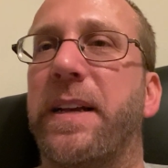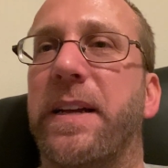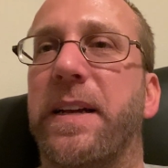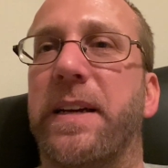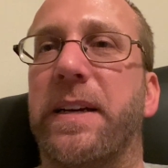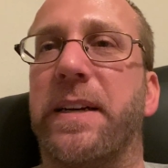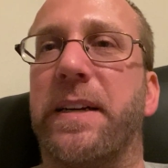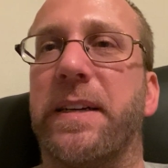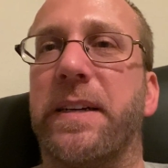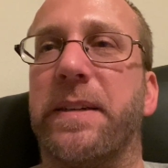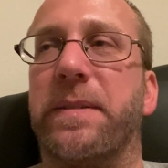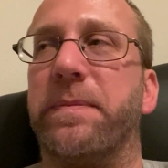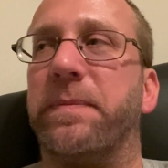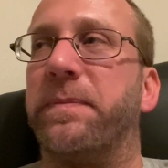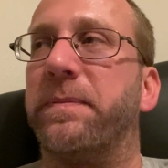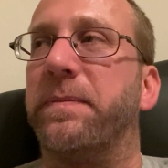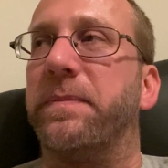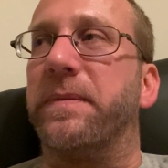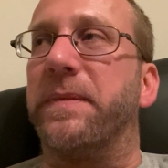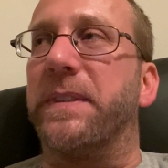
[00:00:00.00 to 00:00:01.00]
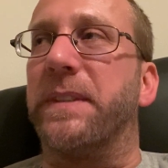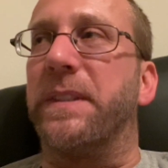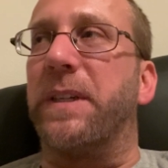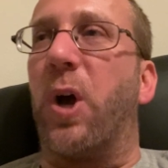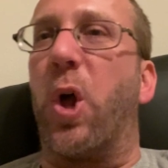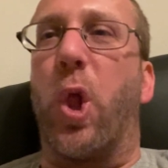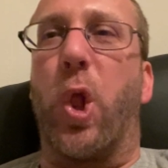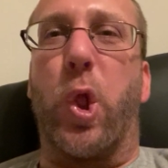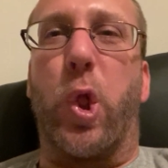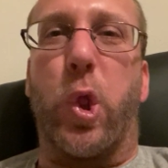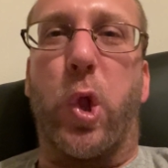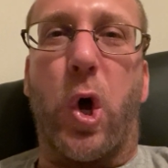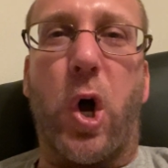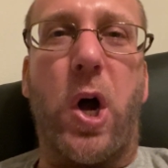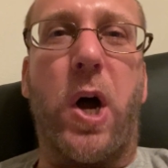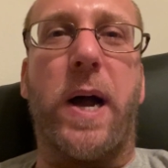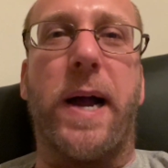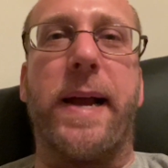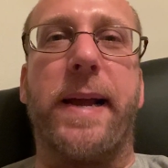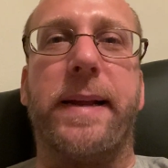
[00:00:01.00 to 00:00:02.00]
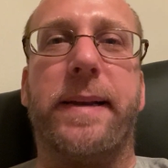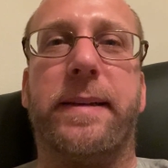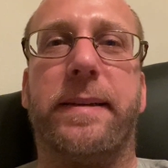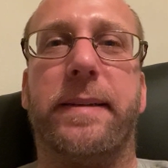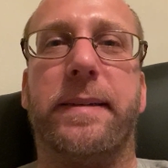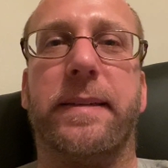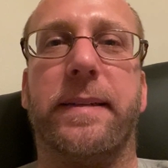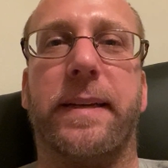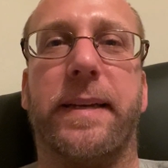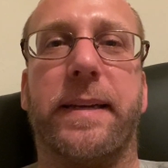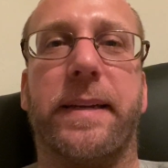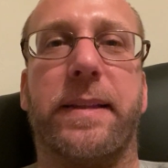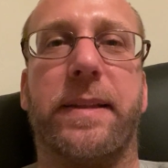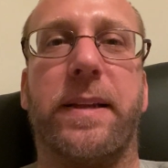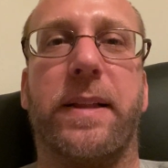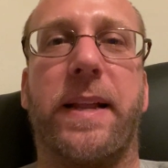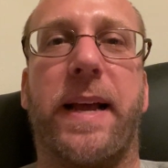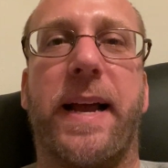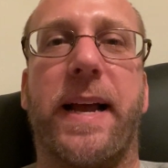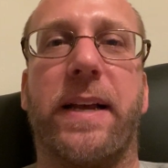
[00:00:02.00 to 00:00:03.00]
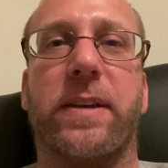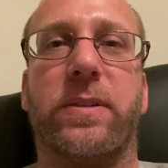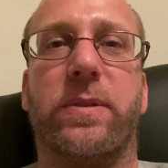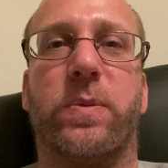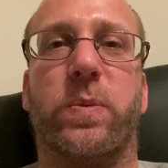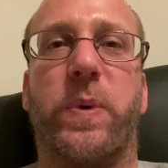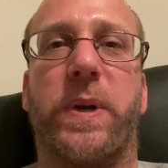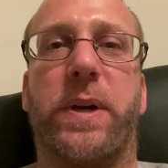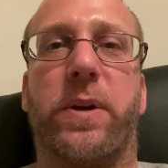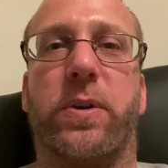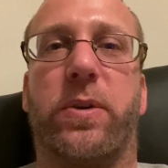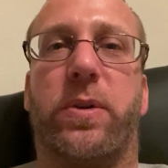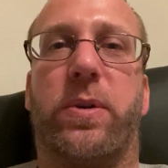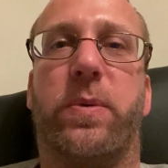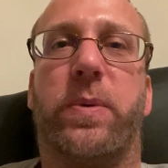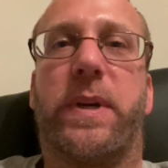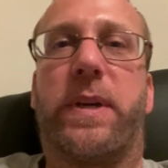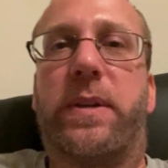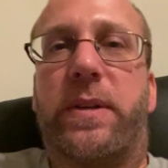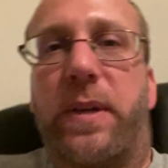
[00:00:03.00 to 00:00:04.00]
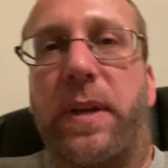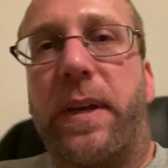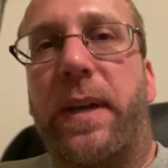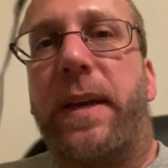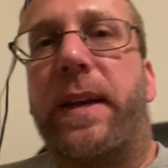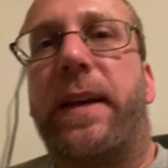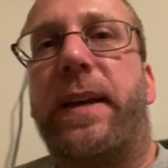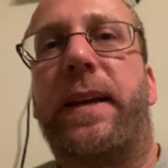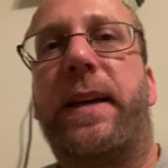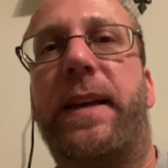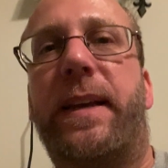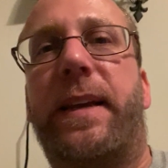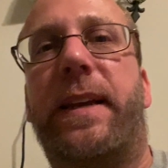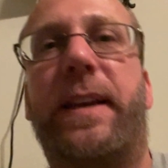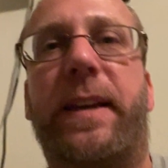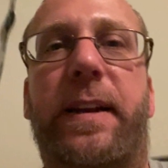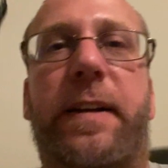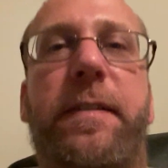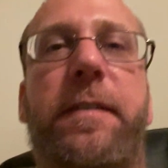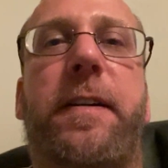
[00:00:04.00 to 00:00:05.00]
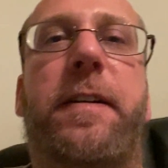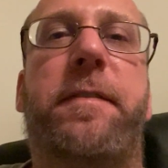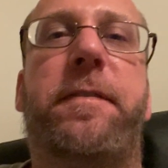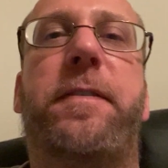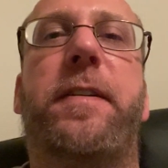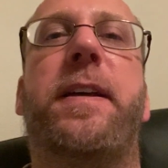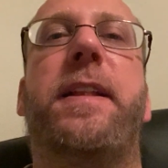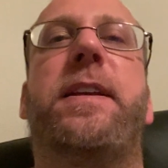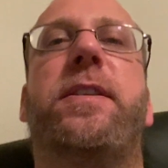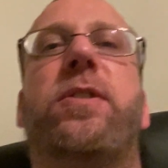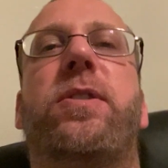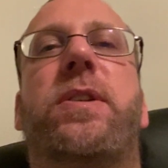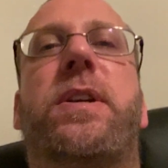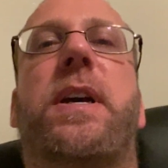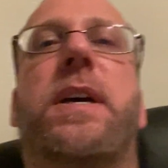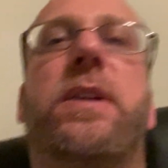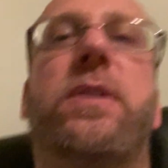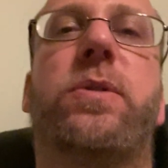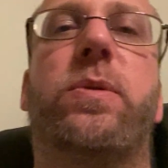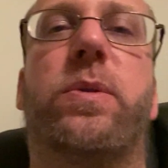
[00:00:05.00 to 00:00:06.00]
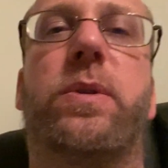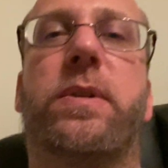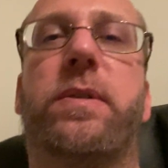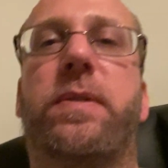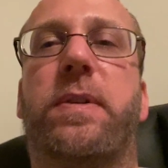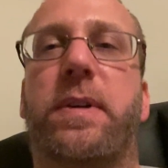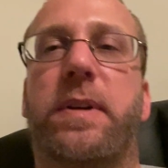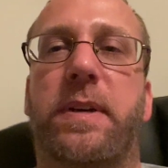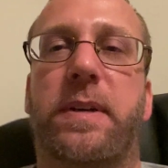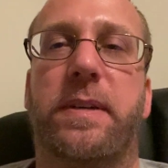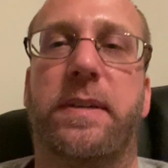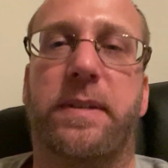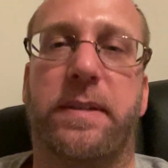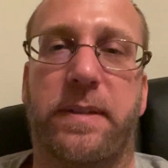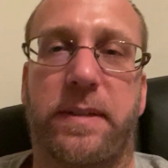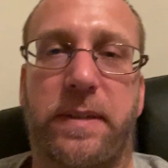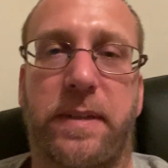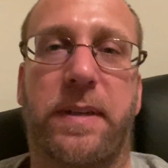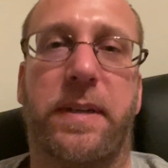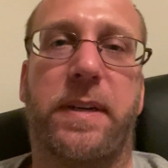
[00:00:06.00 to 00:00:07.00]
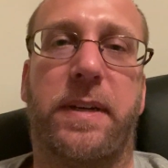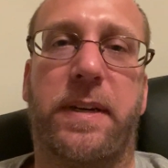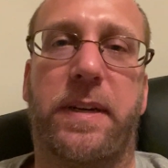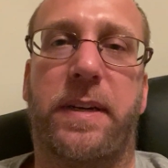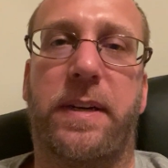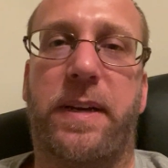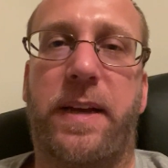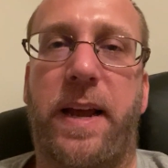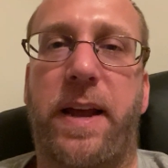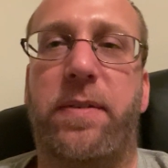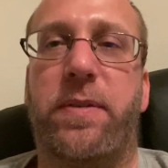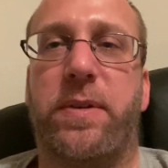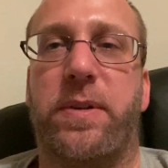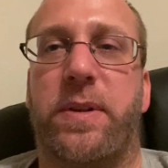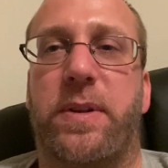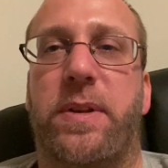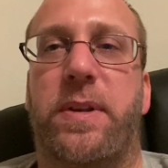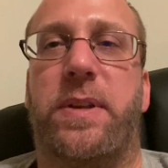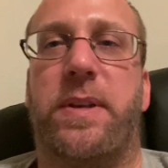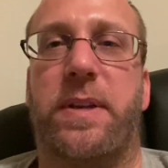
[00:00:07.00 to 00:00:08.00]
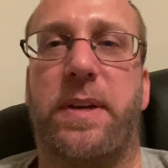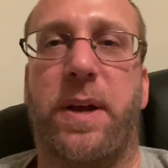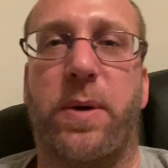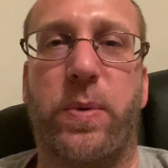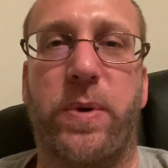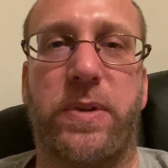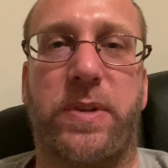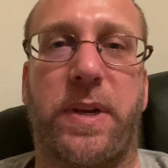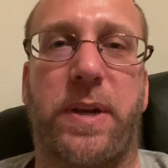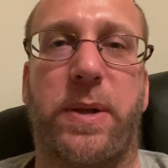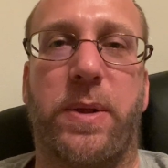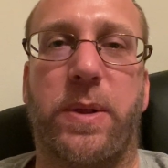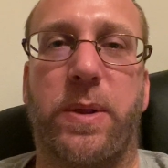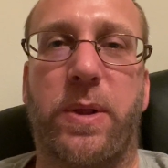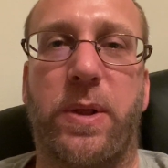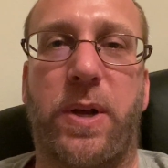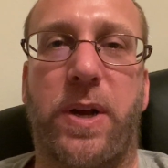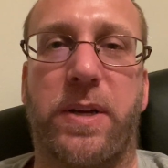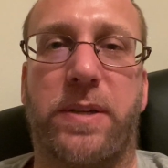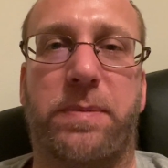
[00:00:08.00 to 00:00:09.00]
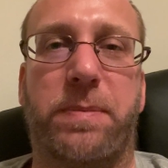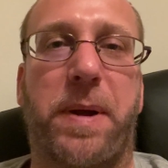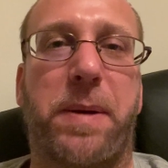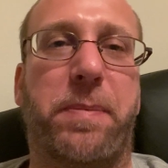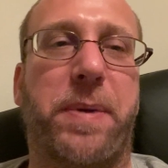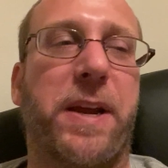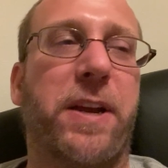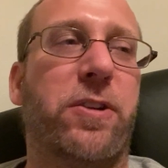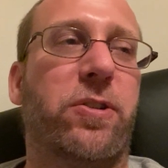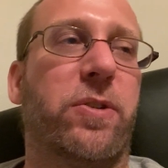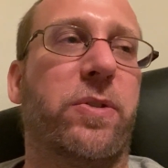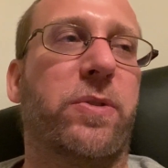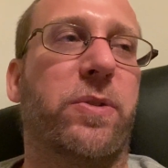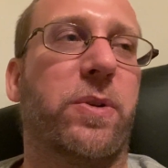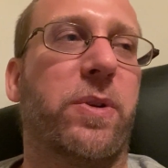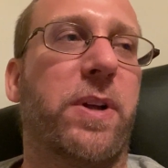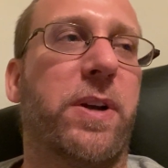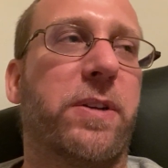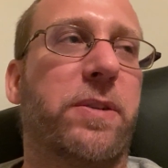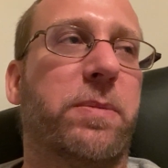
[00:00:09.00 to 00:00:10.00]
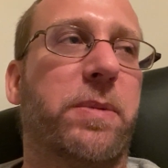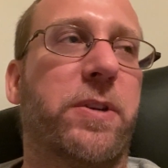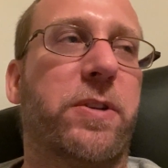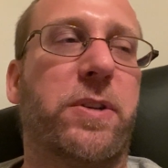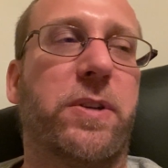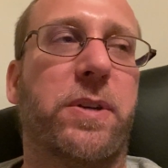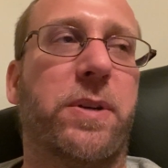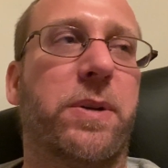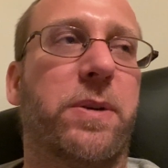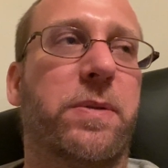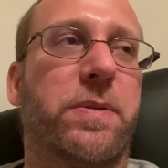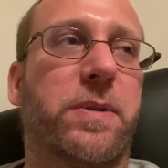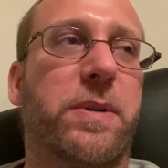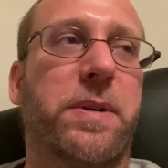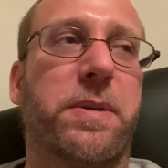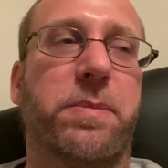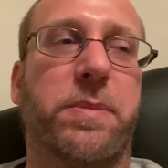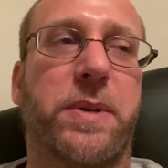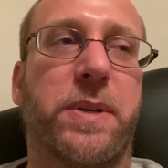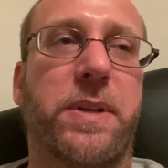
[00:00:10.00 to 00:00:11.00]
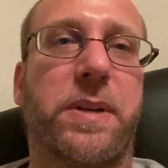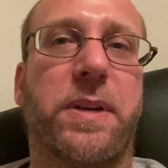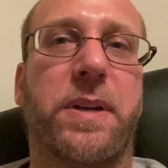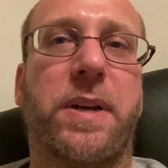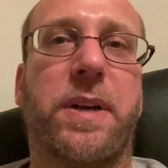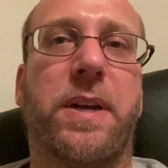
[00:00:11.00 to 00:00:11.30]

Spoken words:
a lot, like in the last week or 2 weeks, and I finally just kind of sort of I wouldn't say lost my patience or lost my shit over it, but